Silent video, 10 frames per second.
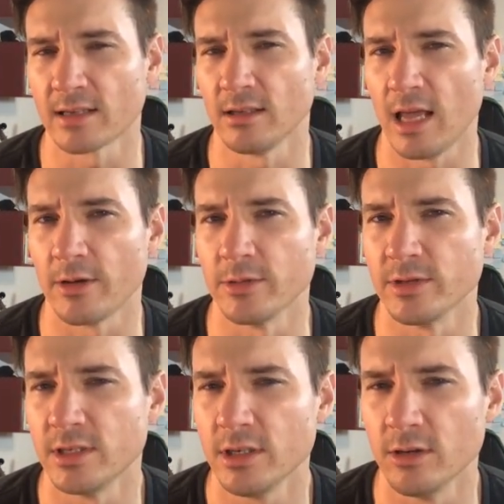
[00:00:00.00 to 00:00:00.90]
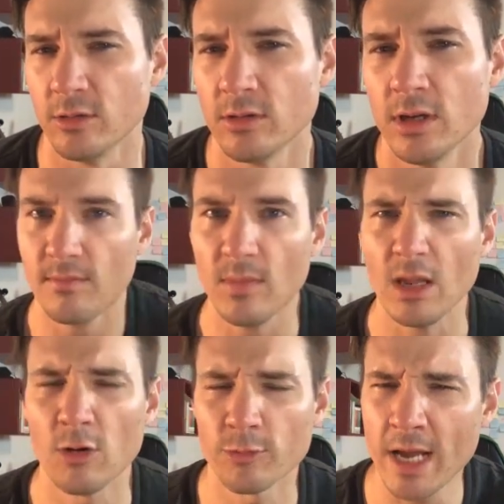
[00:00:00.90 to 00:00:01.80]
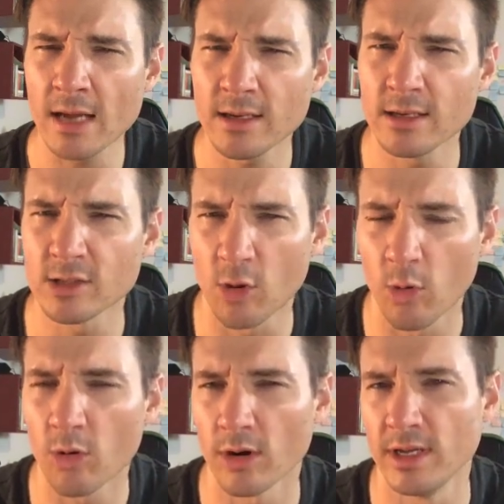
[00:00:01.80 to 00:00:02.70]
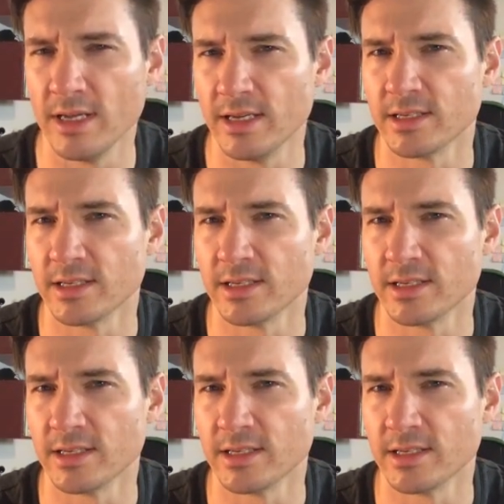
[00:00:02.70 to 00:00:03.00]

allow you to do? React at its core is